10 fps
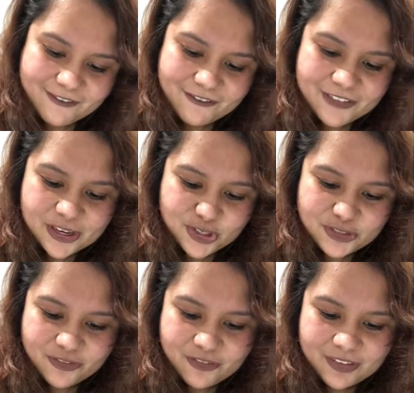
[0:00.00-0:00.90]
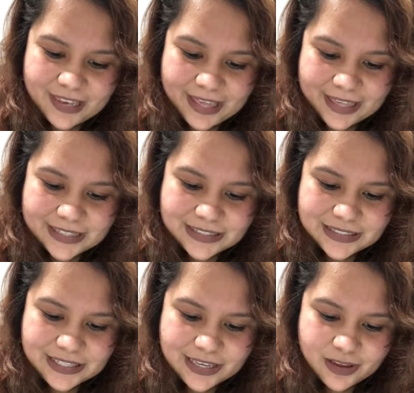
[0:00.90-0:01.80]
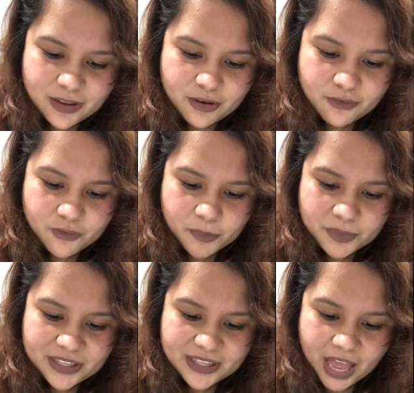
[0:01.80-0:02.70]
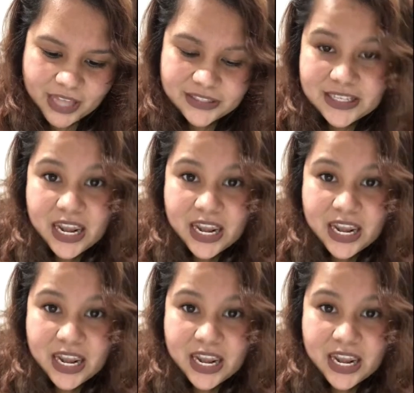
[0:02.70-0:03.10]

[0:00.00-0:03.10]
Fierce Flicks from Kiat